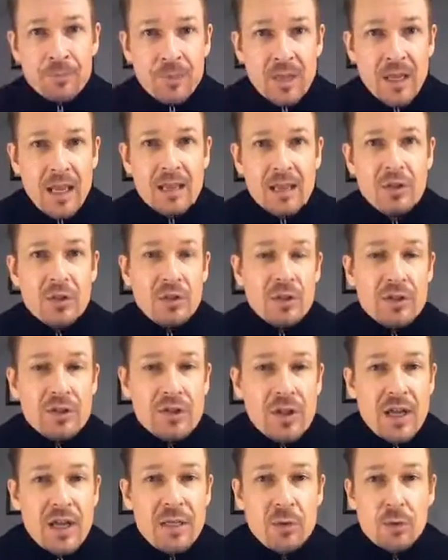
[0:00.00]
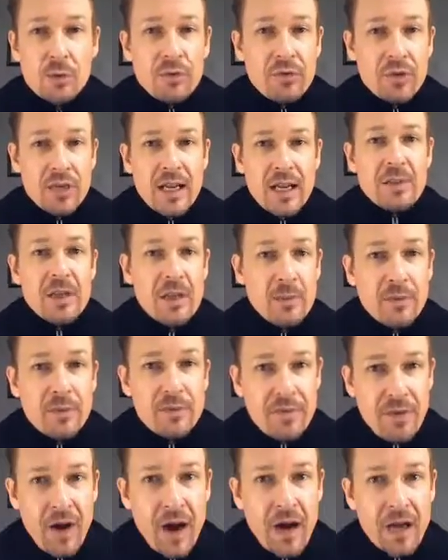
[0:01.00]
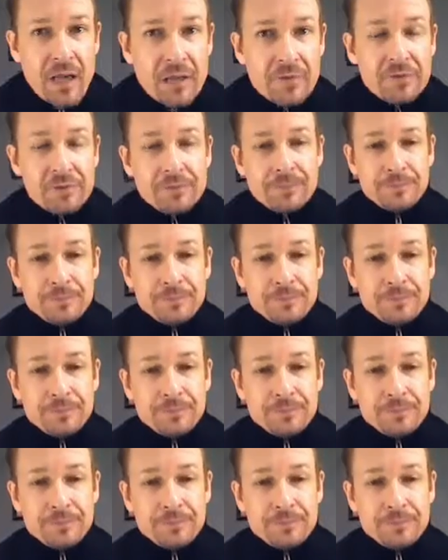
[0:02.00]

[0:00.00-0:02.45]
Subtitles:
and you can say, "You will forget the number 5."